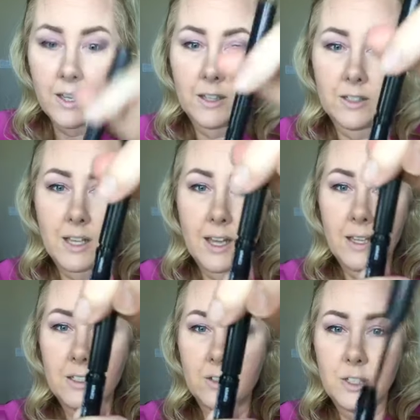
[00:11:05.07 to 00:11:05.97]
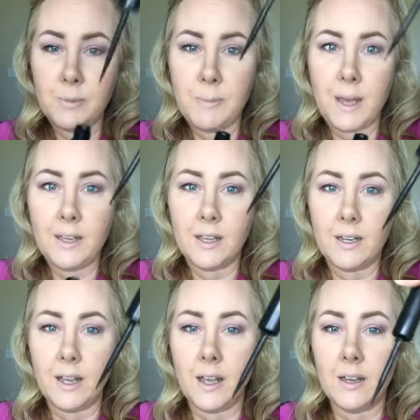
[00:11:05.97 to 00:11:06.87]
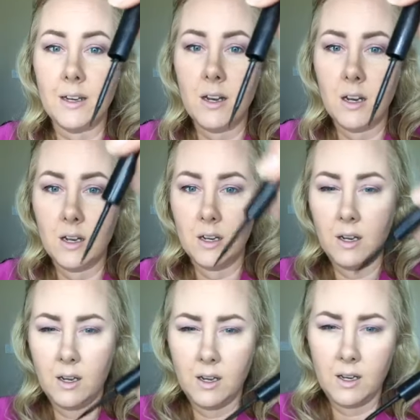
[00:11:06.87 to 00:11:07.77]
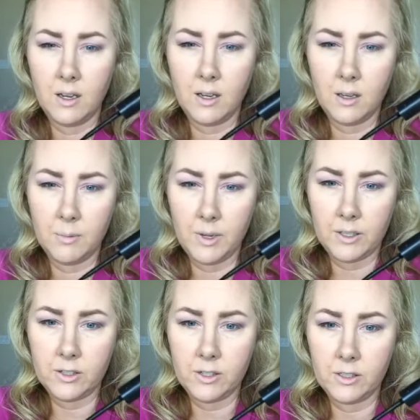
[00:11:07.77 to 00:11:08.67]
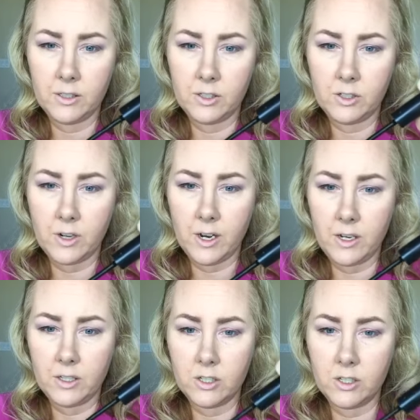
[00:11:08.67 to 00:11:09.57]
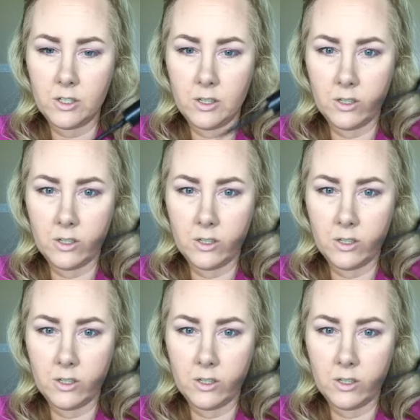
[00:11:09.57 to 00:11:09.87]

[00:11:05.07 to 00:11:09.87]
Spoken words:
the other side. So dip it back in again. Make sure it's straight.